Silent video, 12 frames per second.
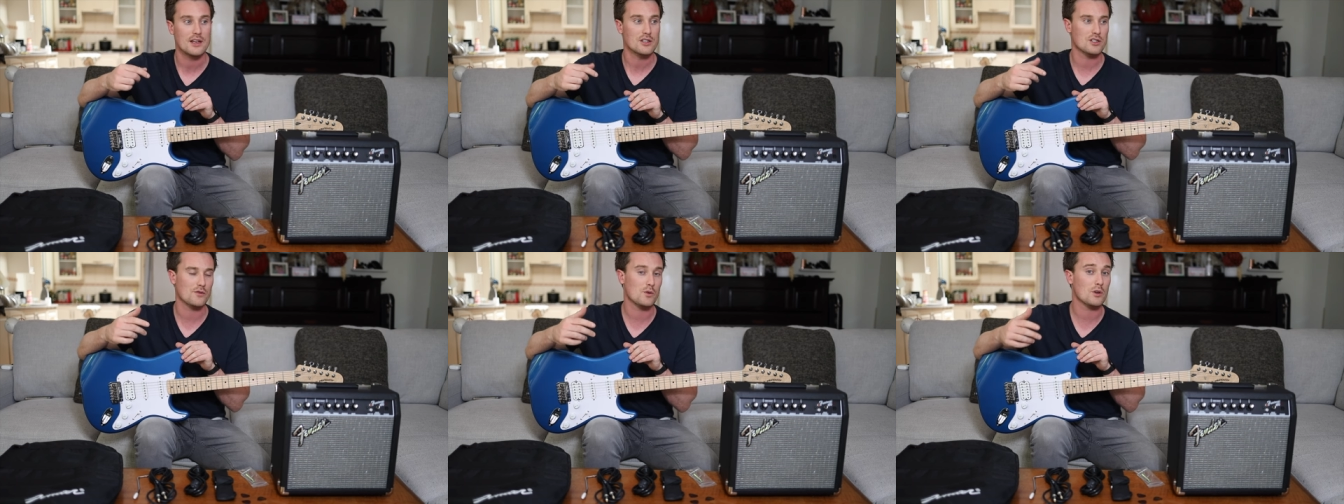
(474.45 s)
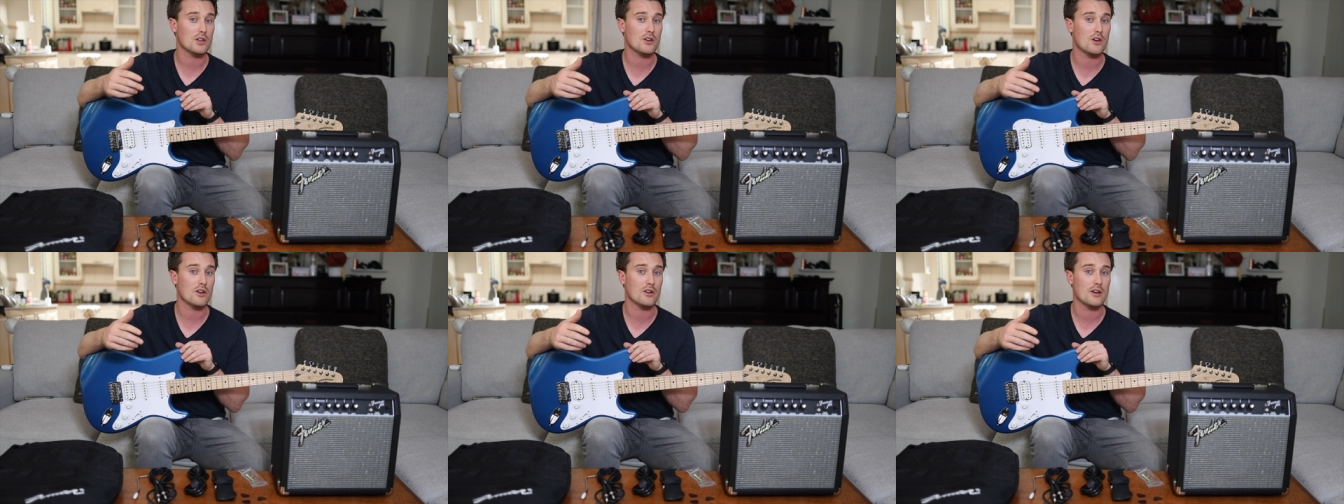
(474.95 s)
So if you wanna
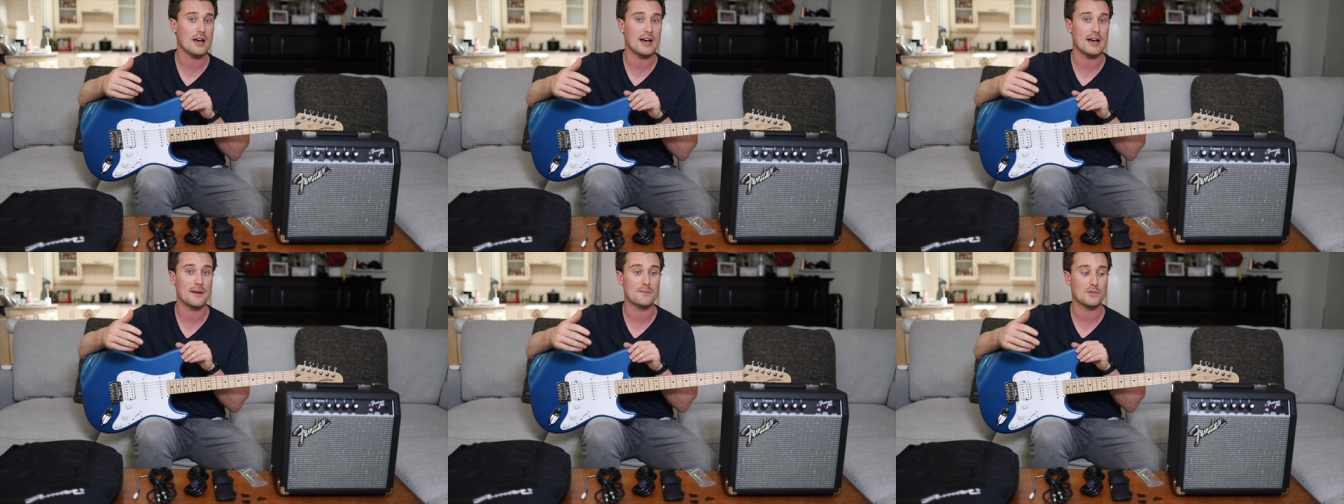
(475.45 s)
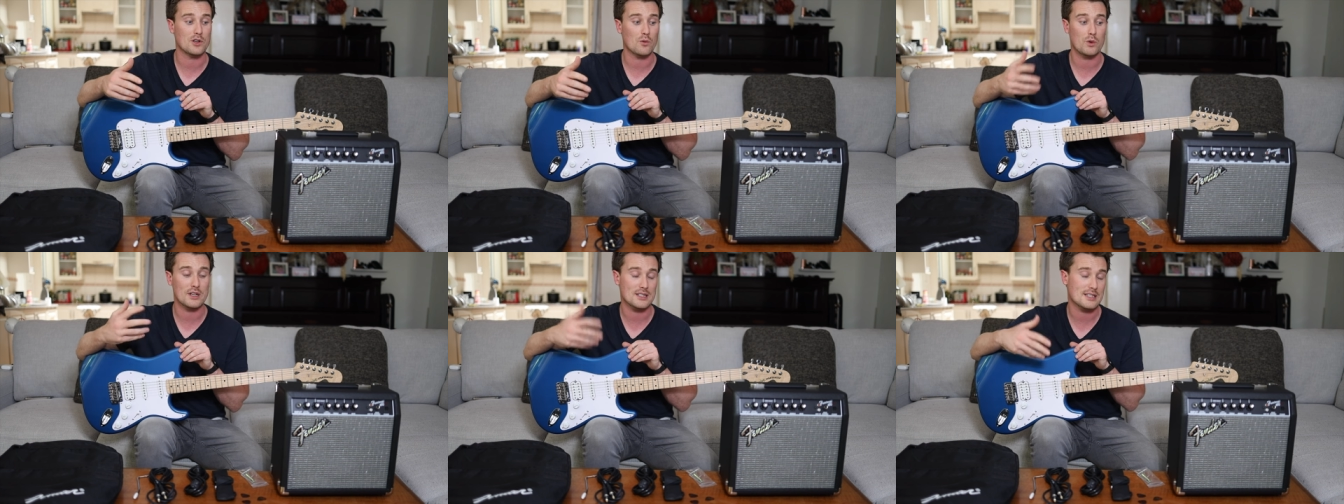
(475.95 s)
know, you know,
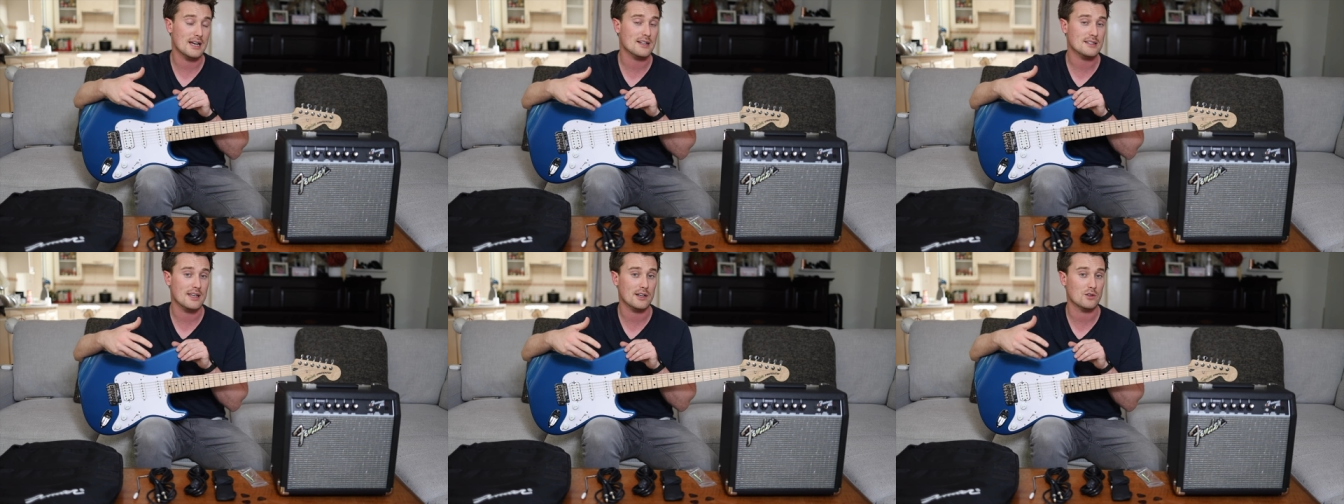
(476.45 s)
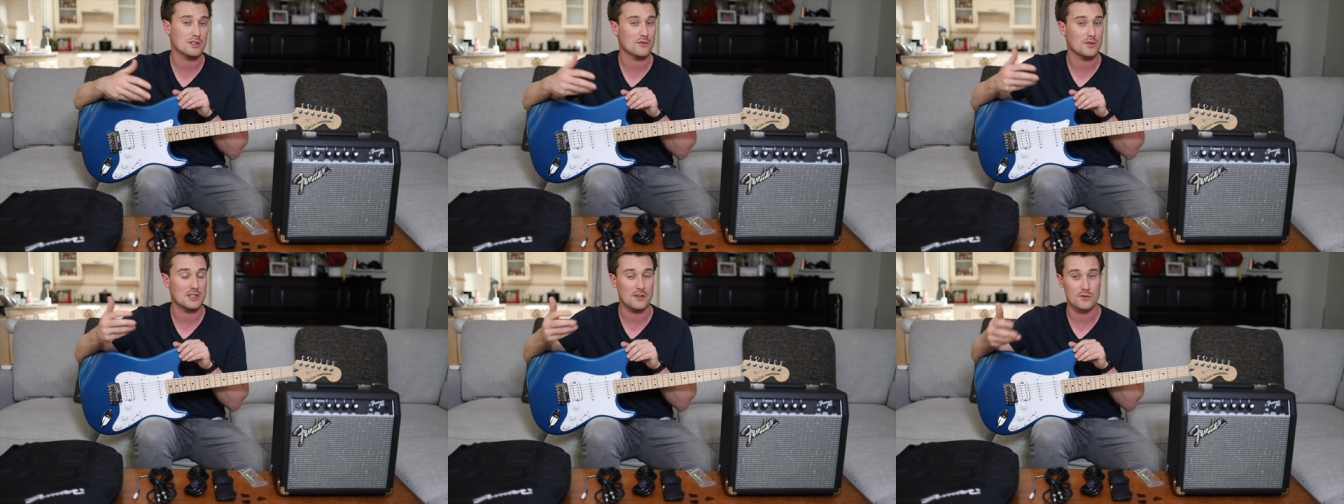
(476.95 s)
what it sounds like or
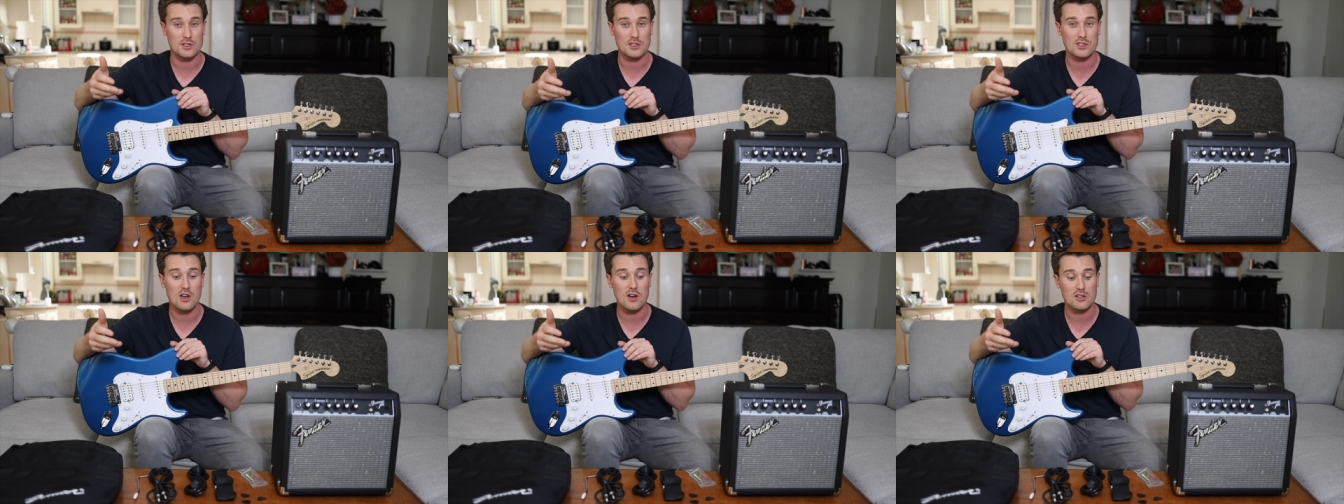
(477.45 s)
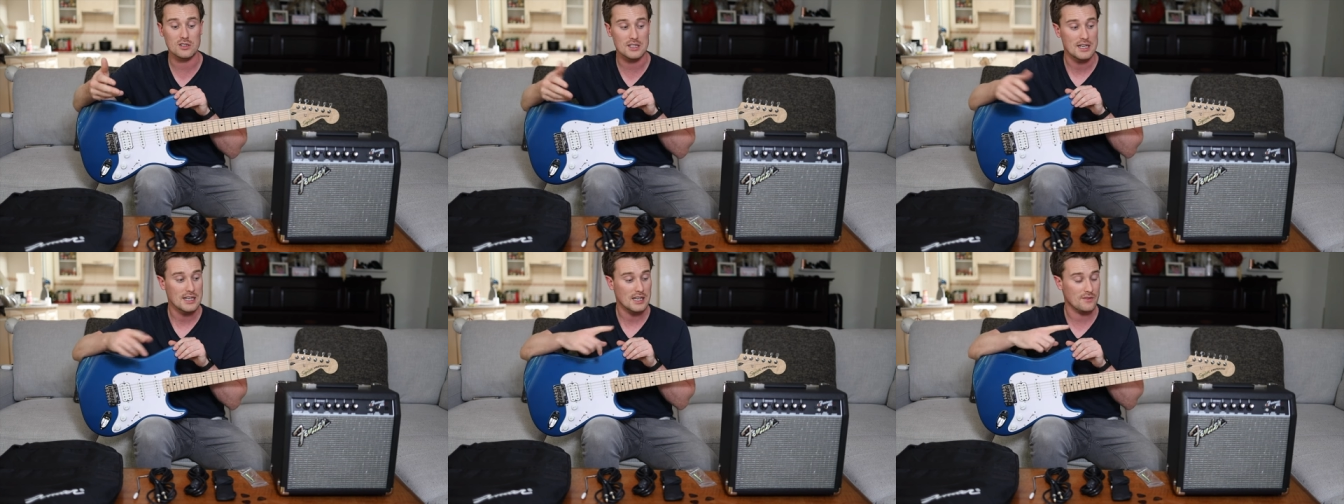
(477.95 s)
for different
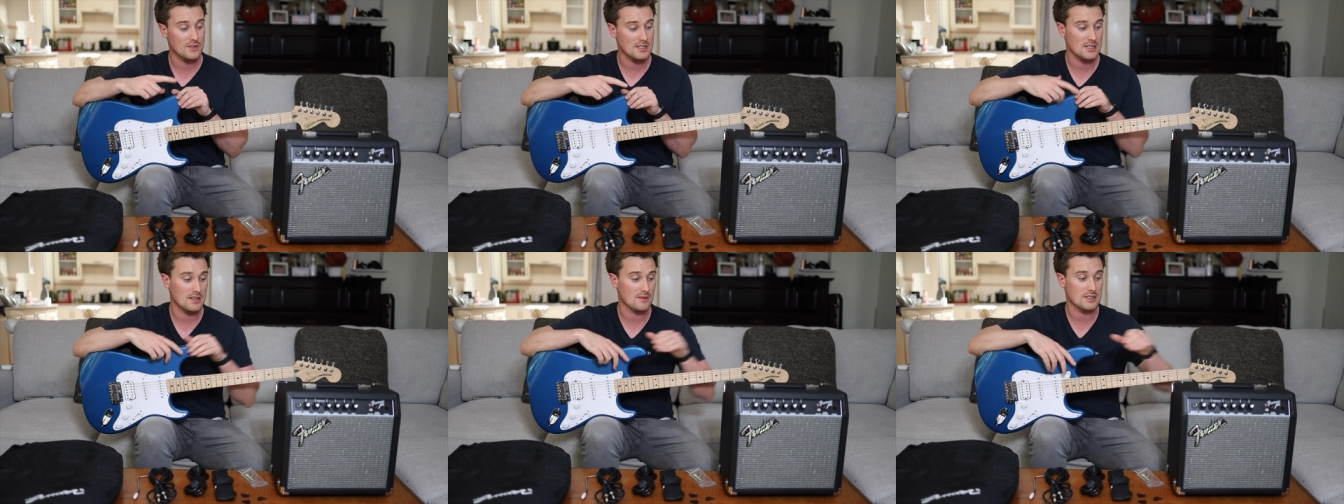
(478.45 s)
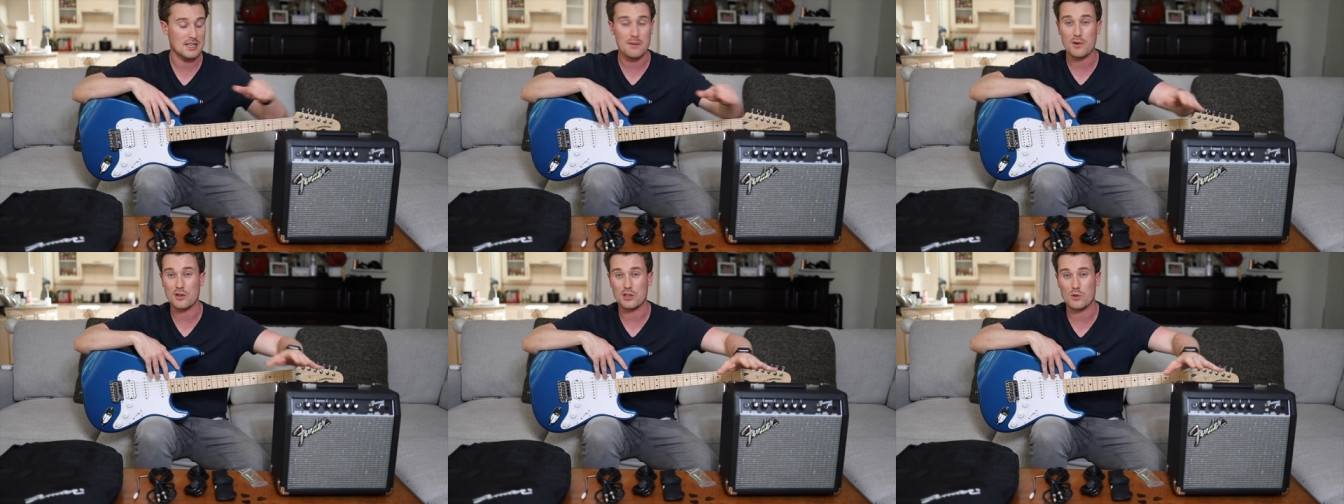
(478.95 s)
songs, if there's a
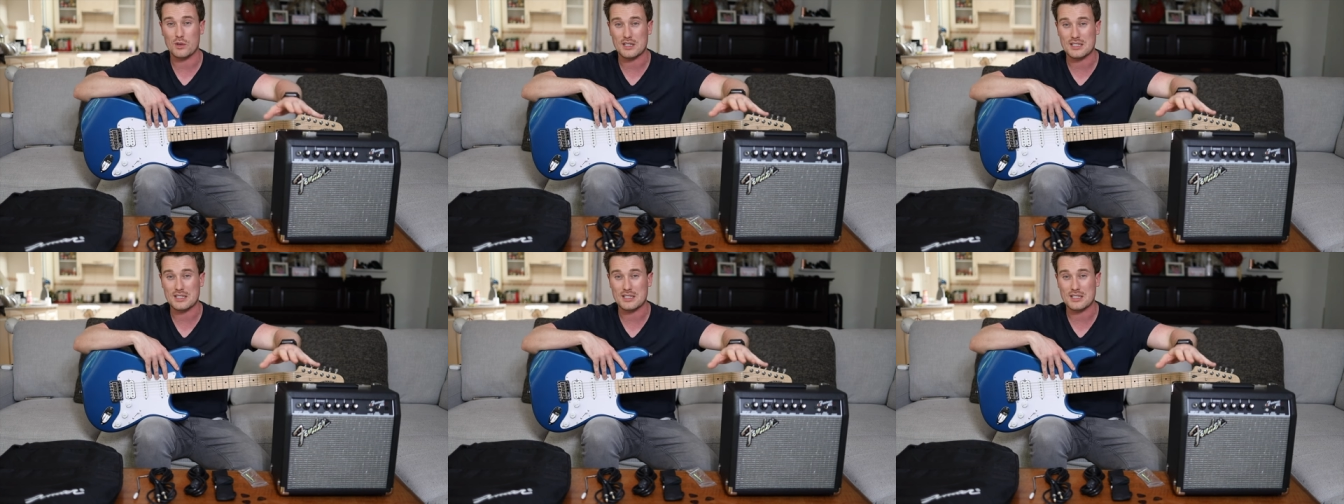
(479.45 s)
demo that you wanna